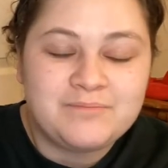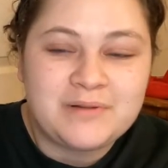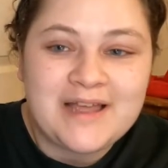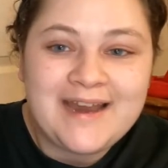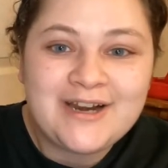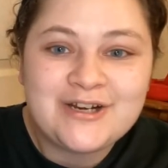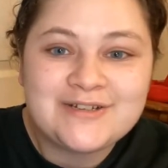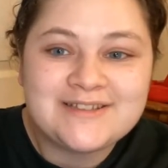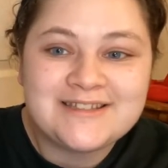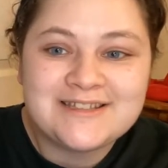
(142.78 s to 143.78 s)

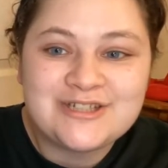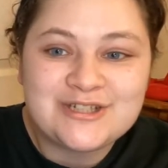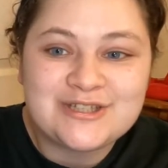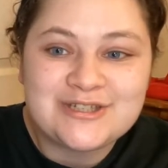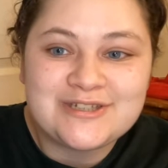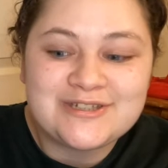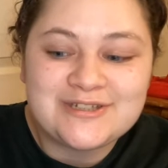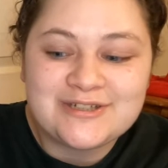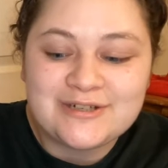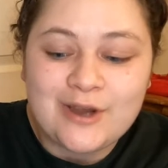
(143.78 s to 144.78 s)
players just
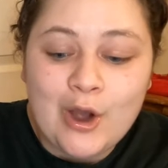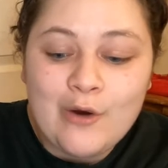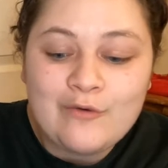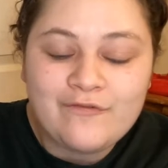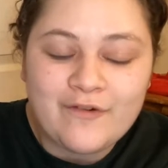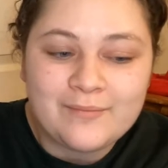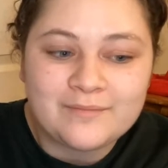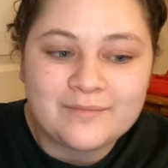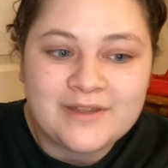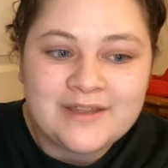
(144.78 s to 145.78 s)
go
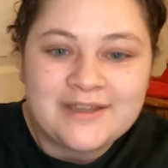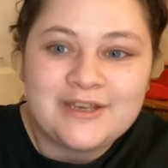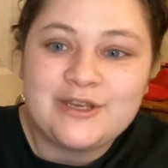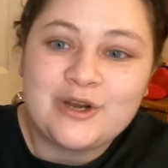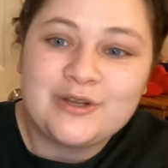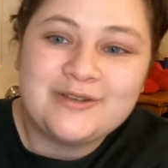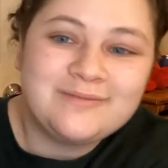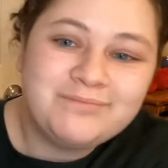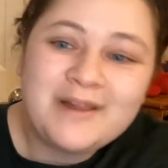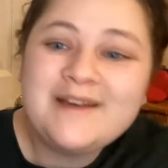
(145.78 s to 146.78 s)
from, you
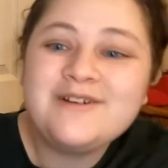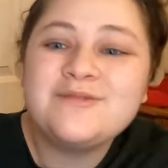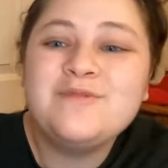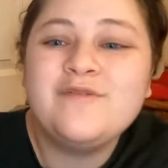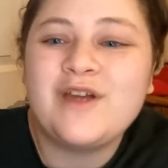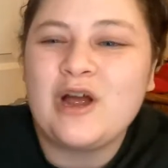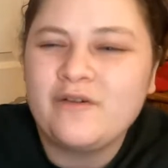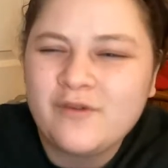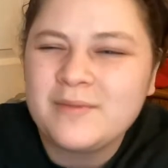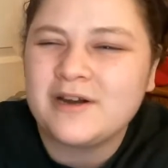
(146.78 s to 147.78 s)
know, players moving
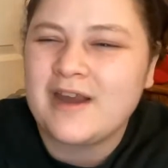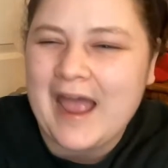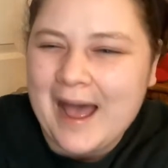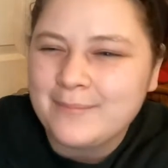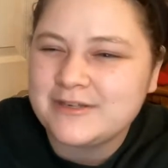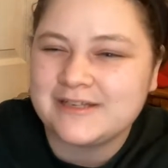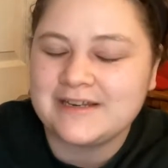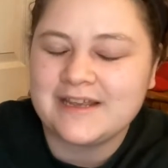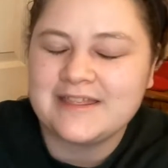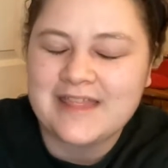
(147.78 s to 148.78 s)
on from their
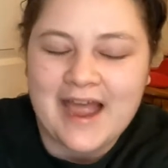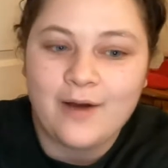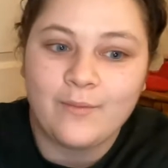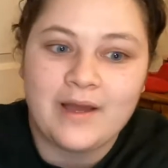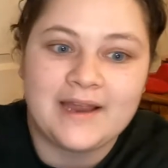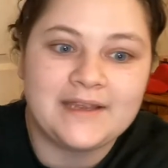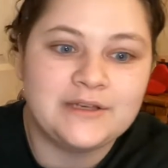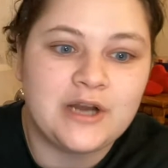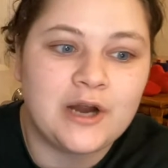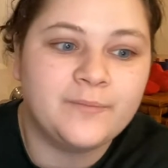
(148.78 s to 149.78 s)
captain in that way.
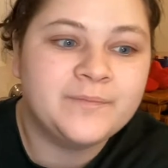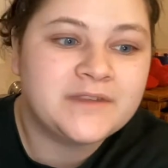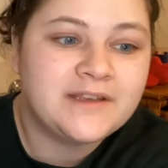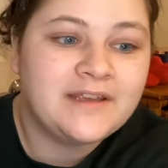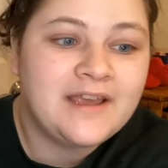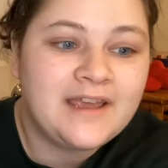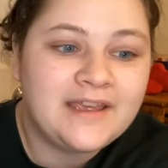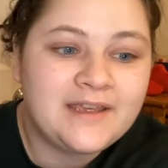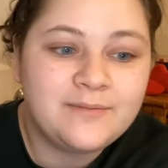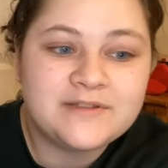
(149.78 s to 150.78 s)
You know,
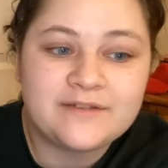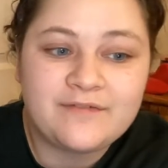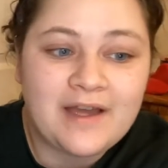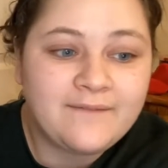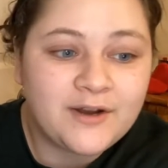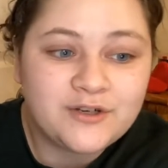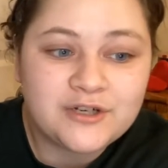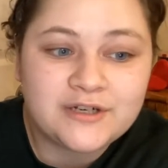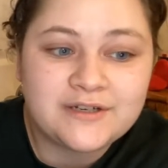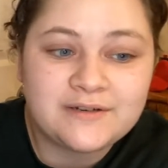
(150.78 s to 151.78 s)
he was a
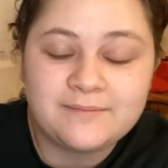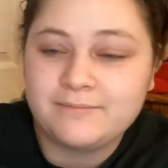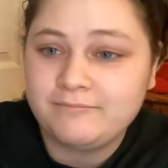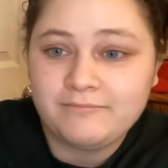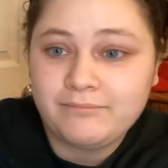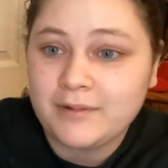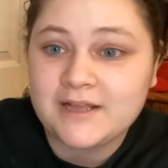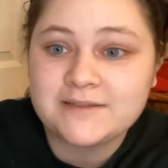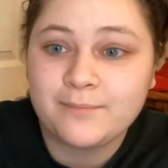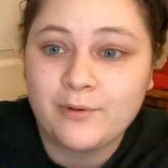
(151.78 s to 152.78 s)
500
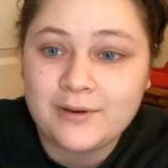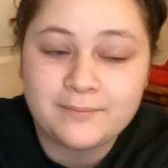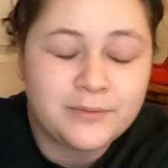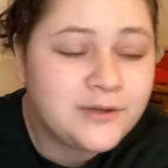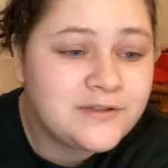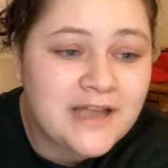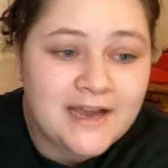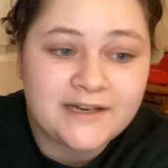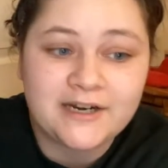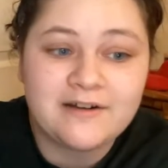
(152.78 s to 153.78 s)
plus point blue
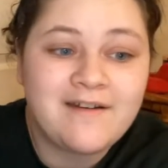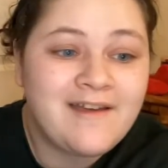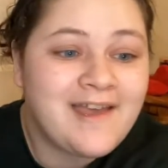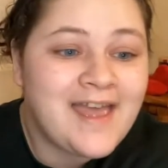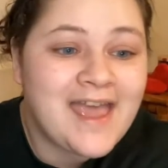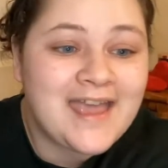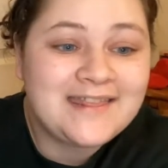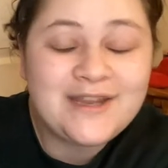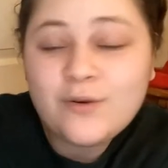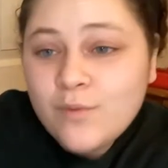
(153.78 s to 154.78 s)
liner,
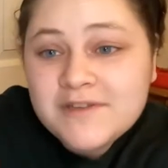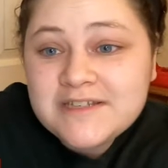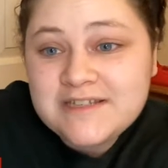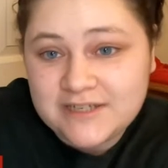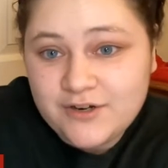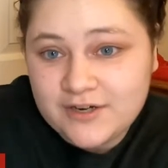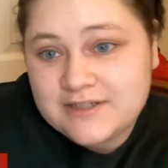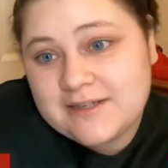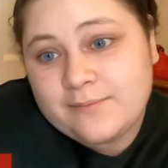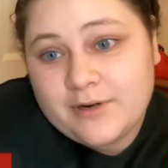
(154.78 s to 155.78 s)
and there was a
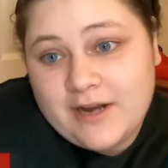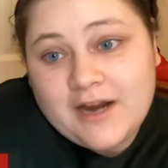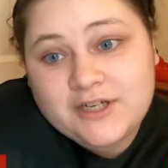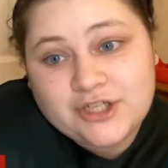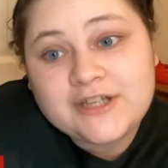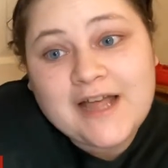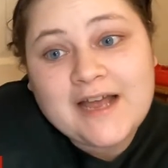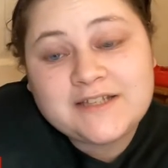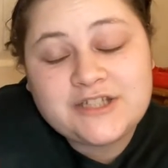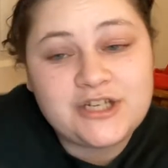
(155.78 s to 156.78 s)
decrease in production
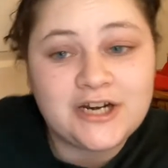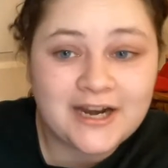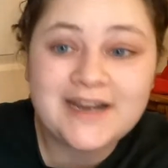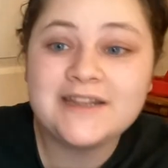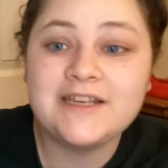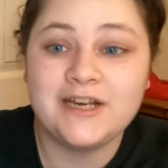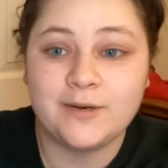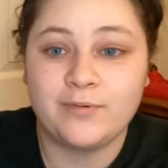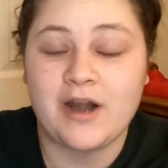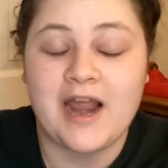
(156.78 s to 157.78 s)
last year and the
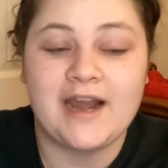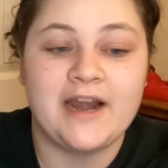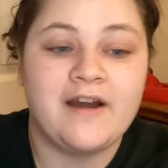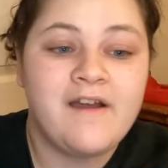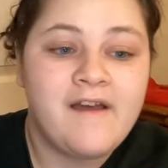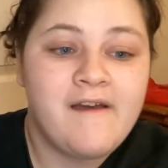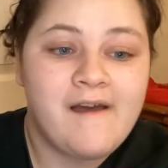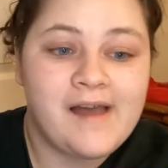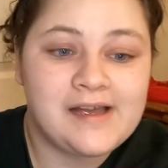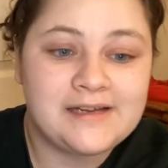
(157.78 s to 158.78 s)
year prior,
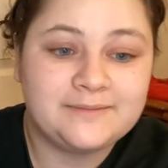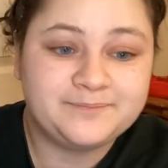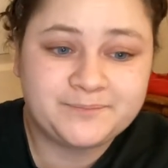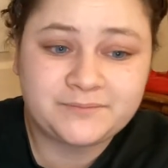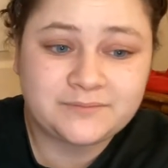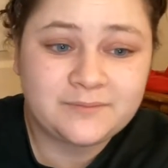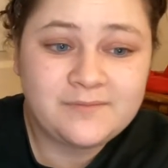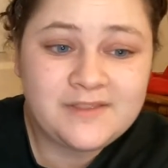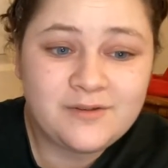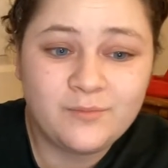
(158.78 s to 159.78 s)

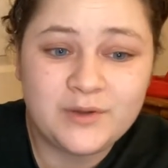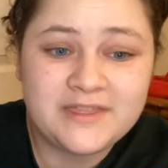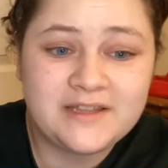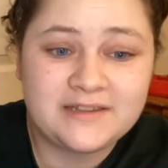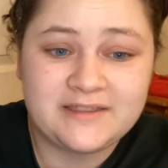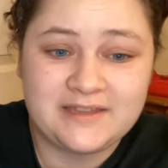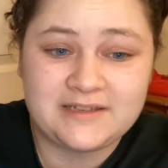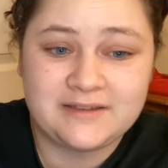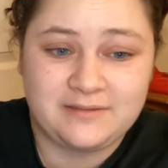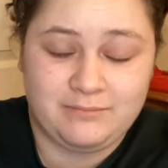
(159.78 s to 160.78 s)
with
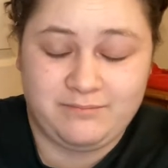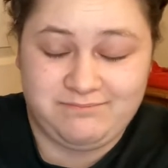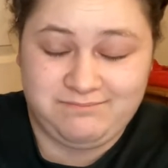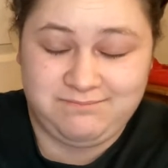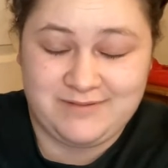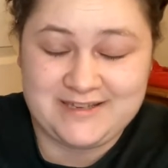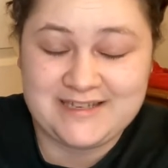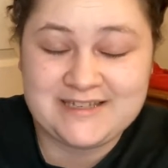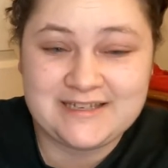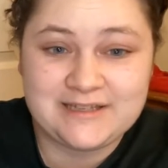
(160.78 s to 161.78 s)
the
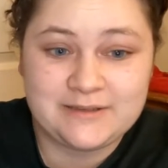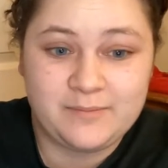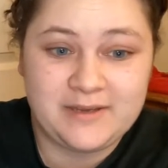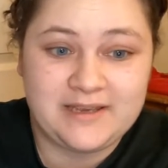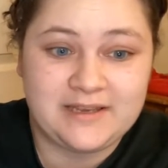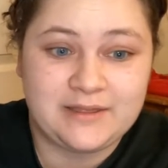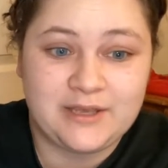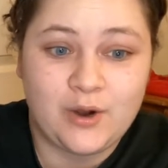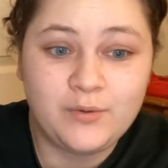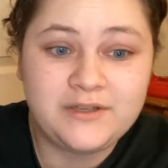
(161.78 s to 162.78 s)
seasons being
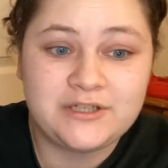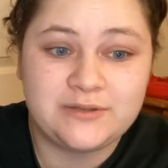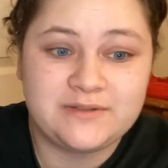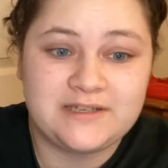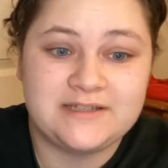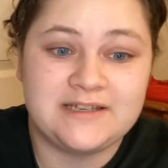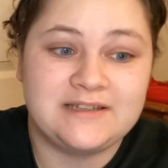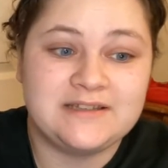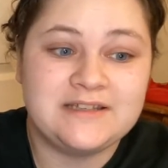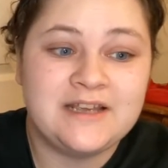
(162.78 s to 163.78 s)
the only two
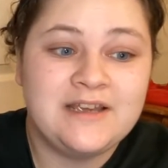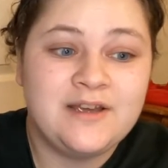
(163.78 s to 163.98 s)
seasons